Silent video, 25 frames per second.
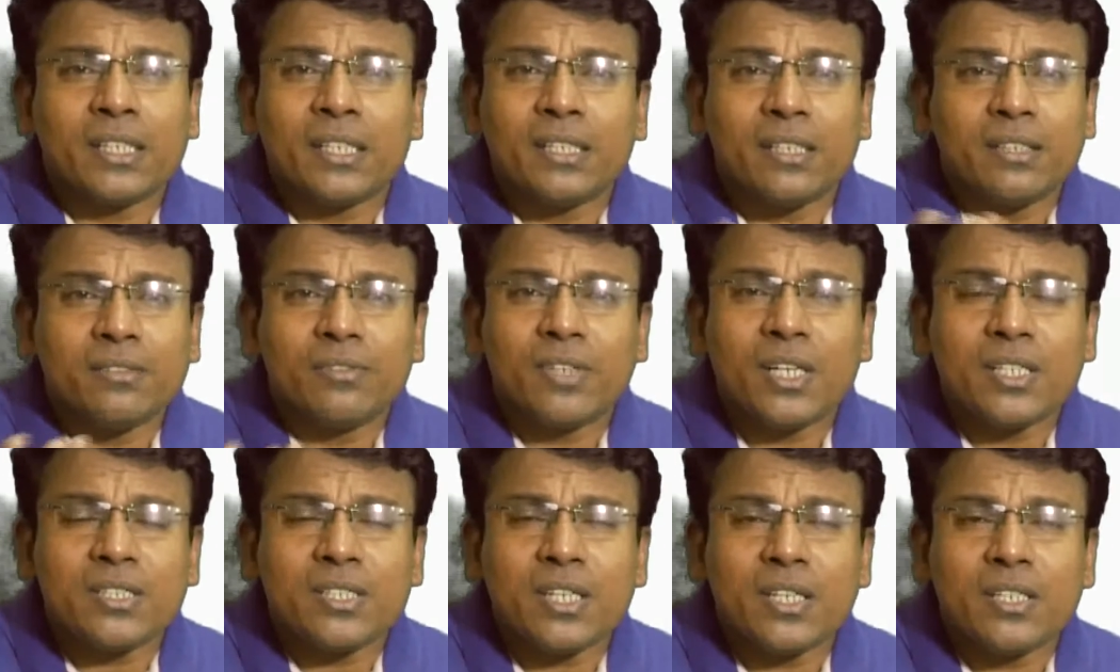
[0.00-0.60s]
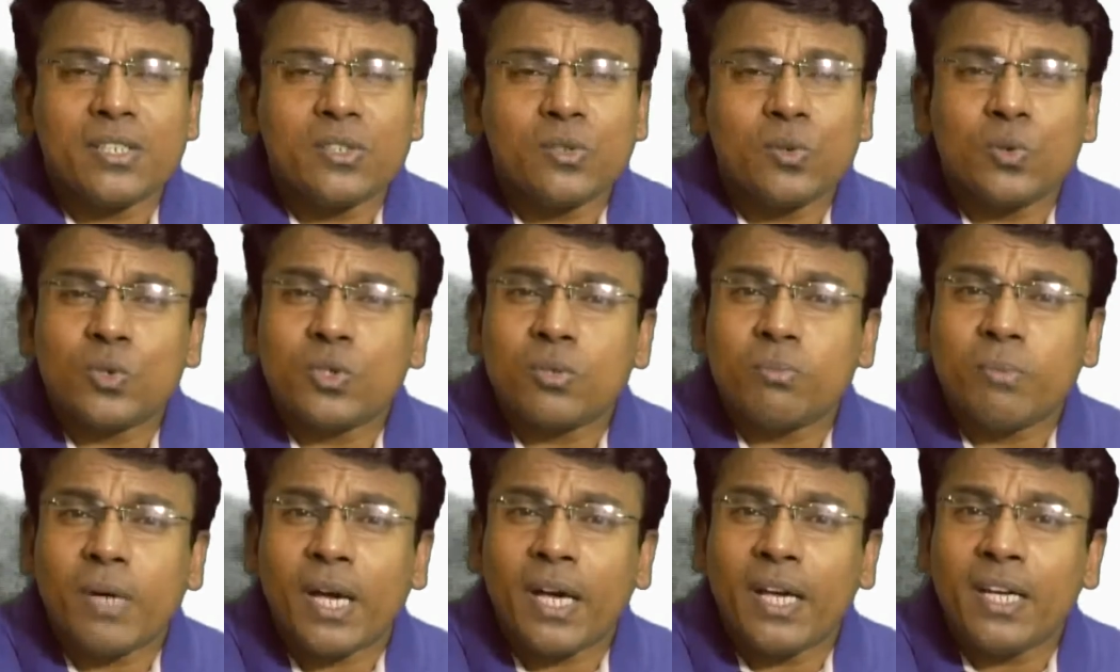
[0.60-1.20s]
a device that is
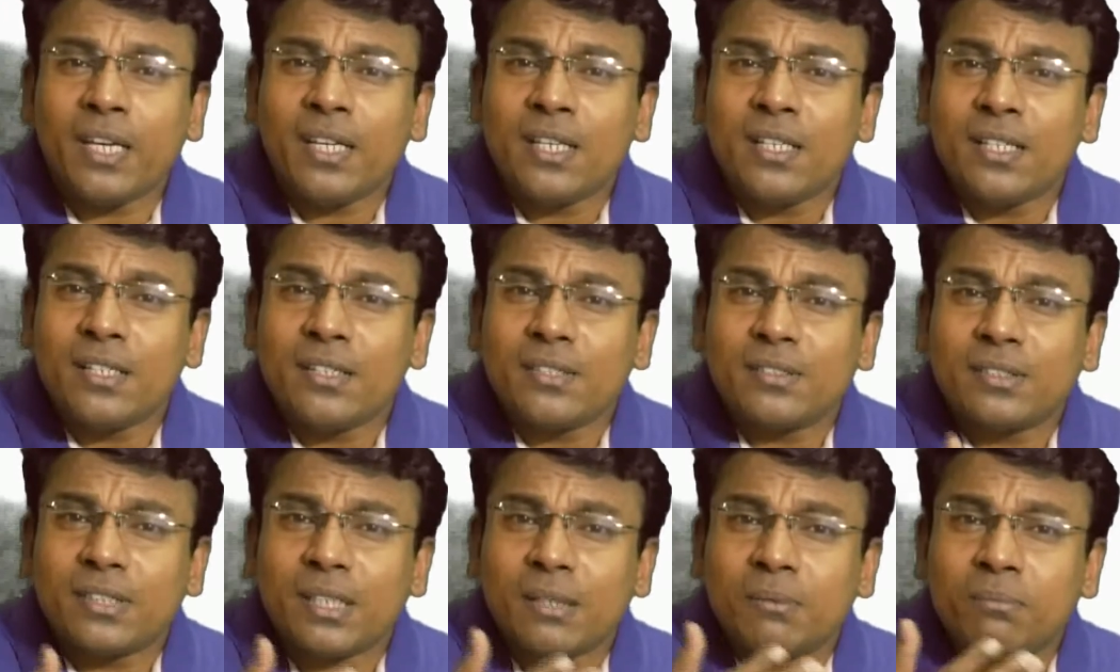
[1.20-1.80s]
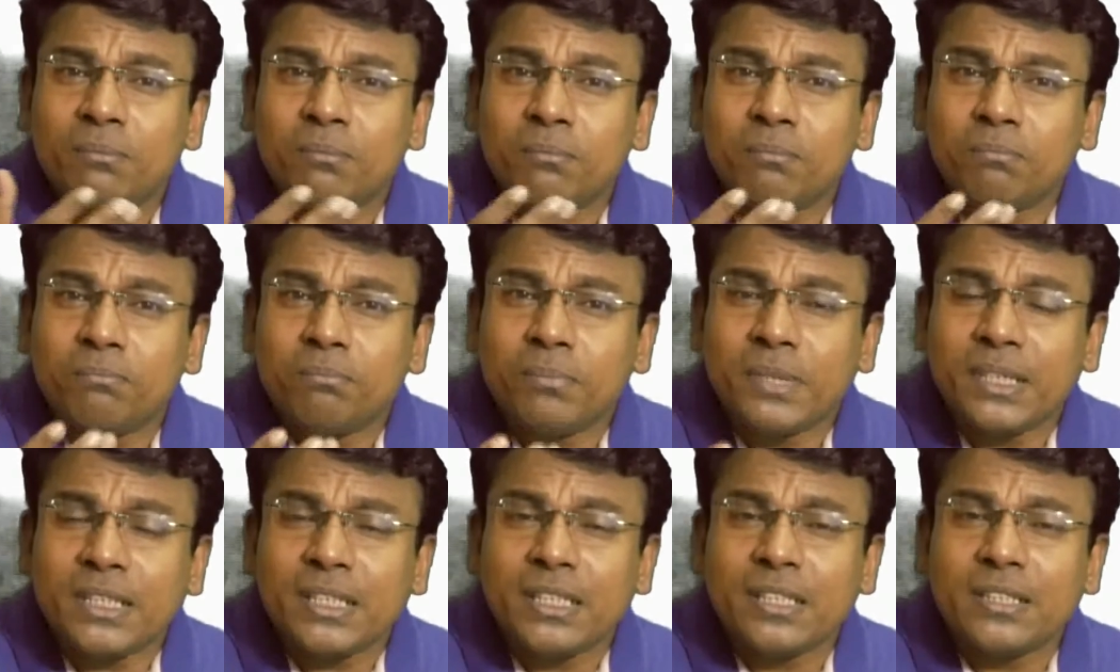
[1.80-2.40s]
used by some
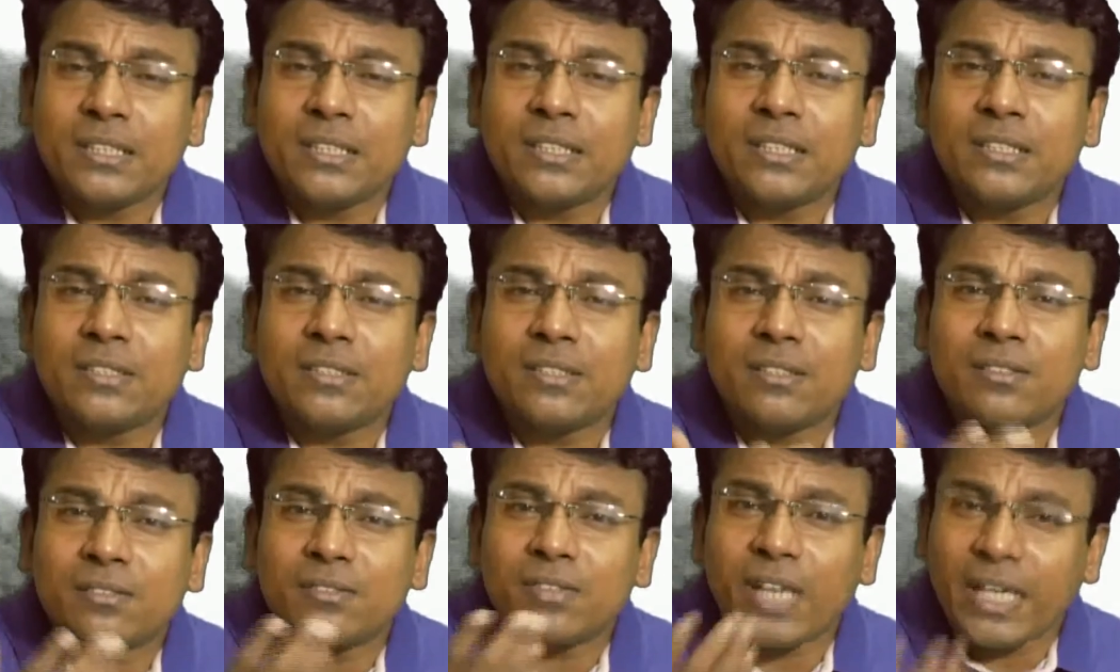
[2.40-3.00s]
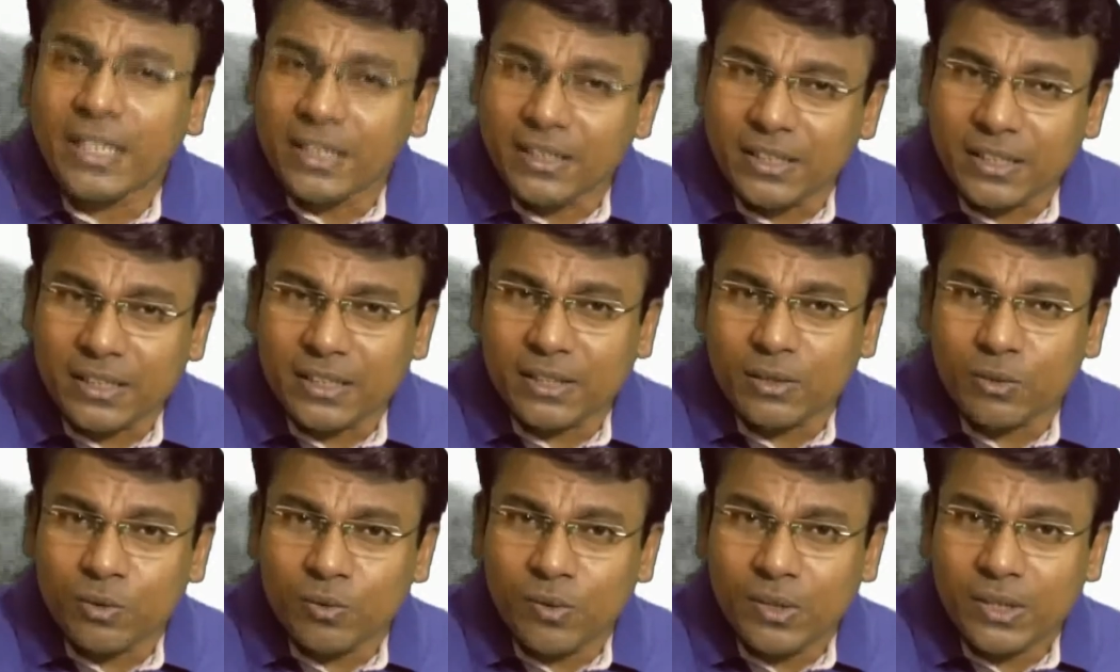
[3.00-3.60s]
beginners in
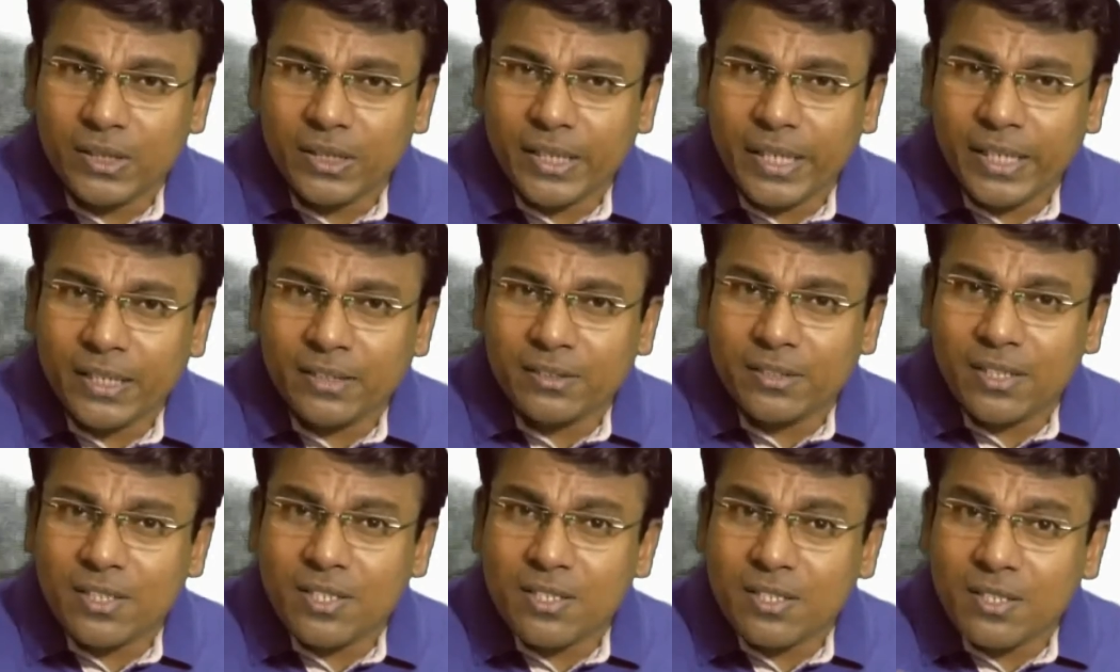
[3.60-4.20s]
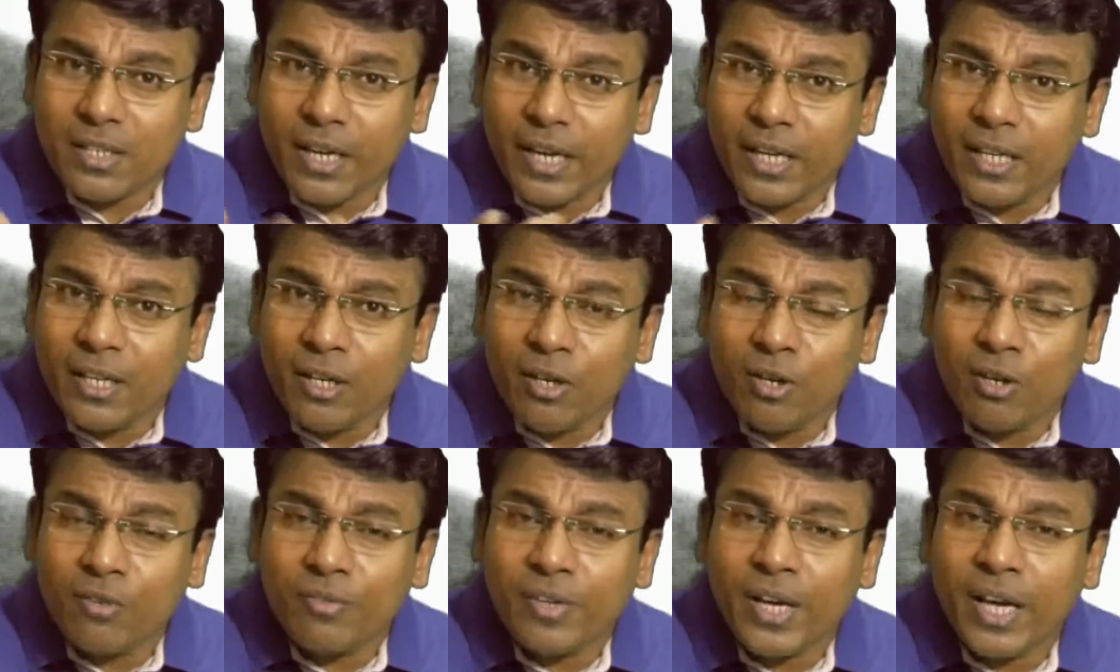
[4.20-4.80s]
writing who will take the
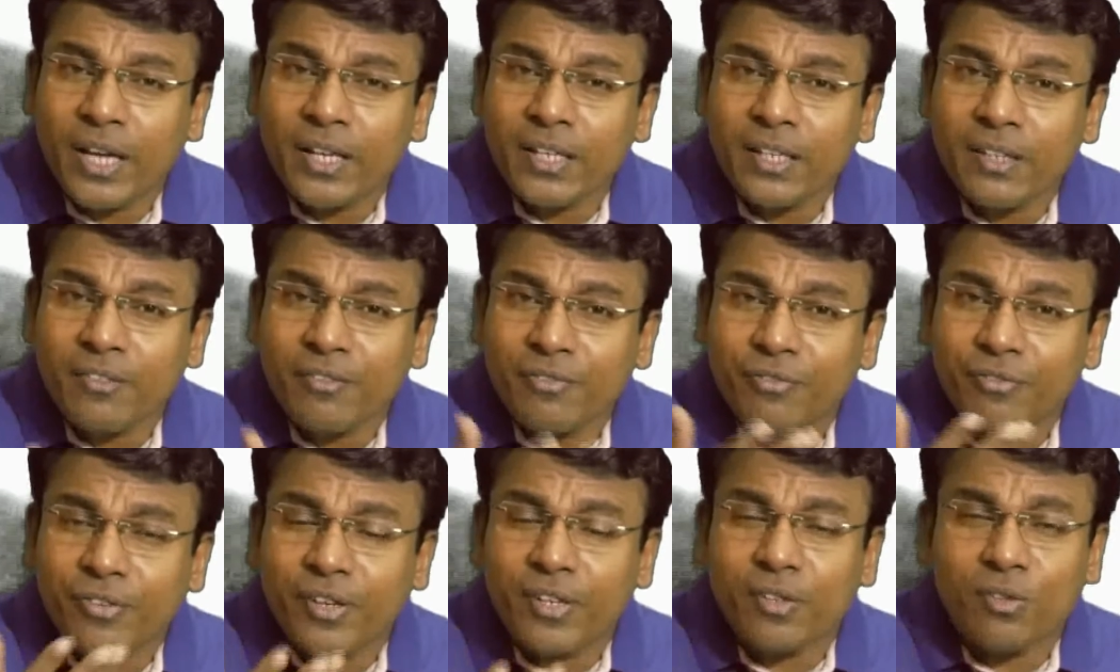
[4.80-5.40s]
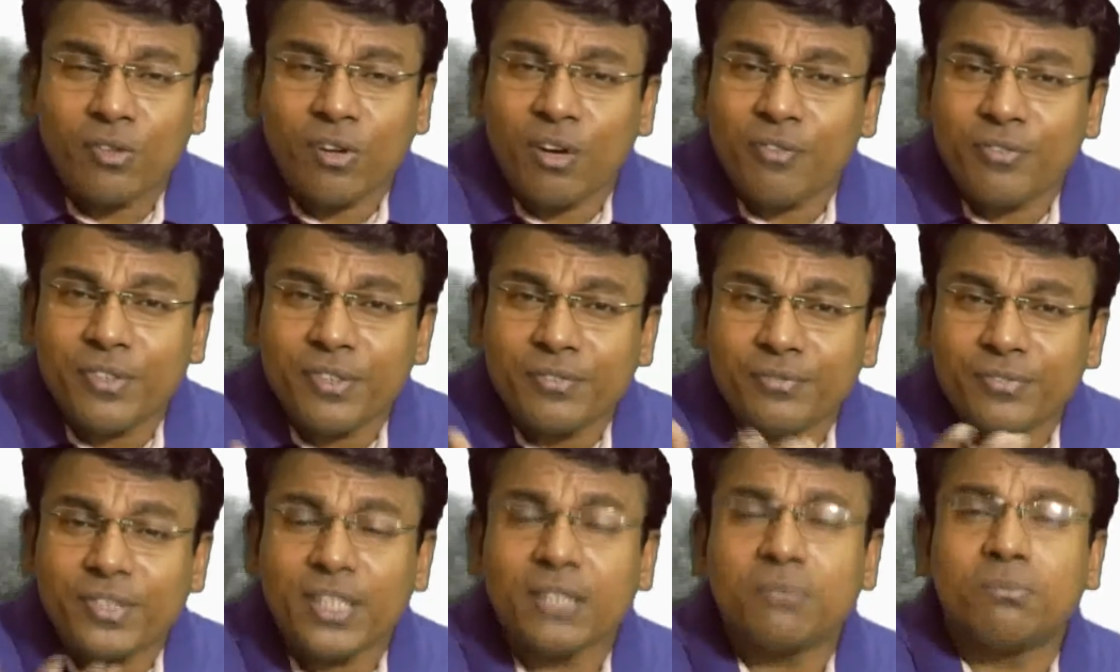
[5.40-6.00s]
style of a
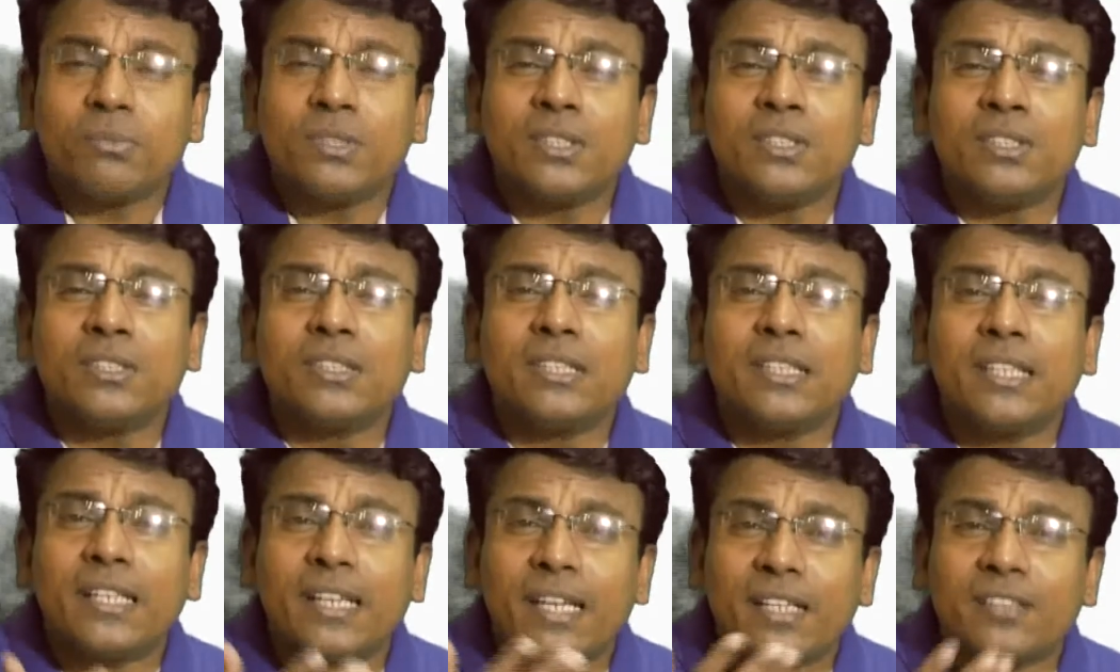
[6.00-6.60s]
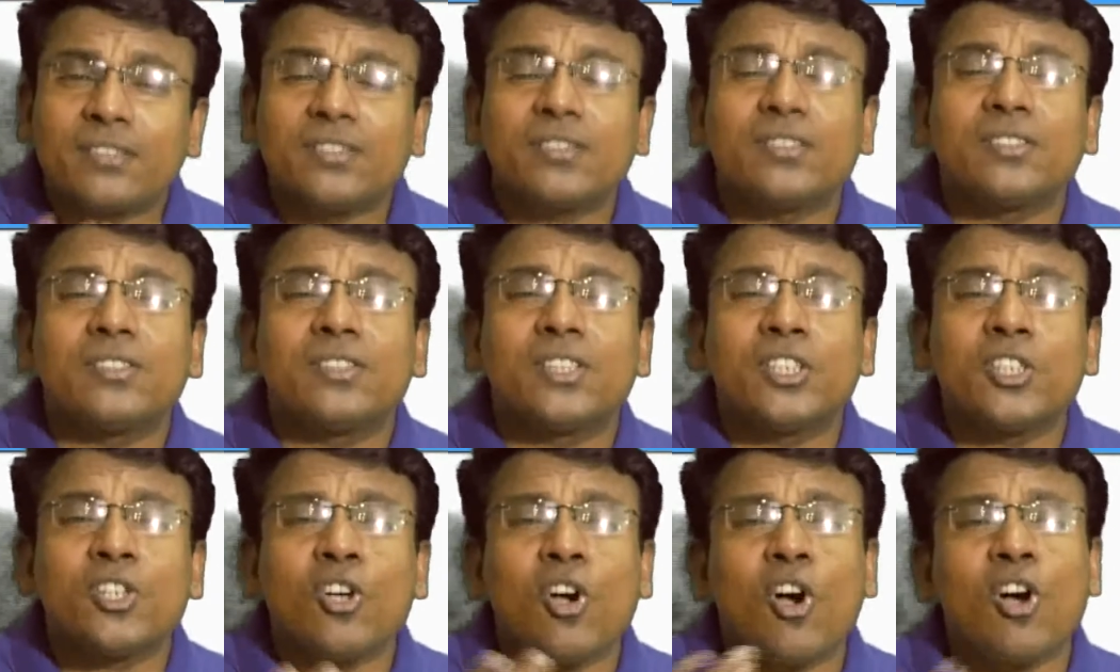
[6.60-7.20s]
famous
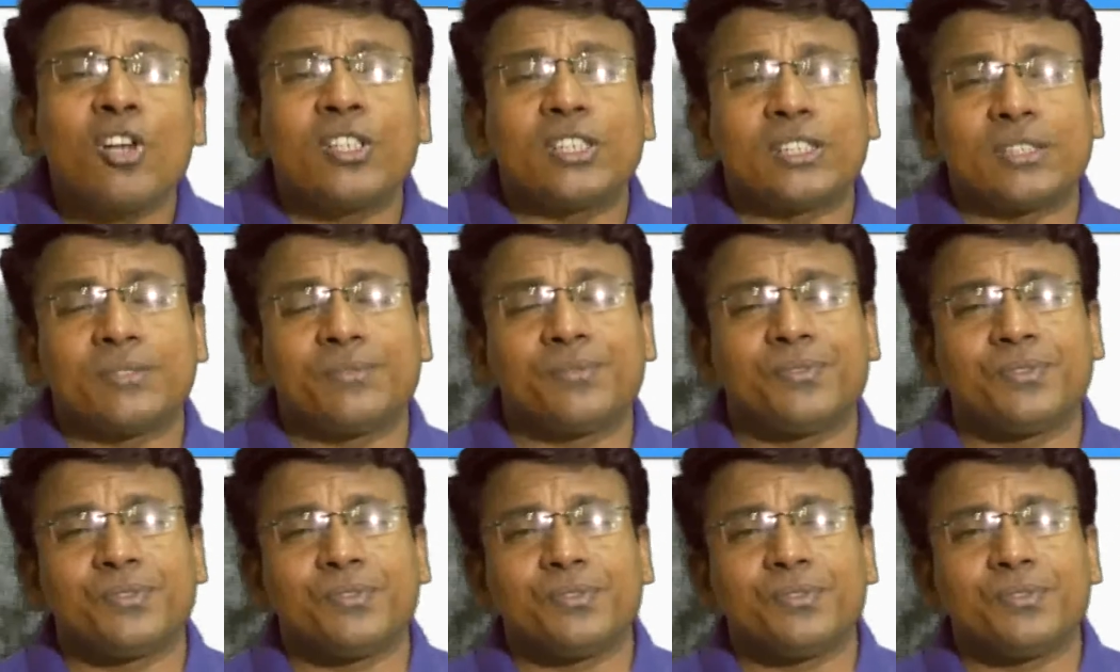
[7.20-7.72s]
existing author.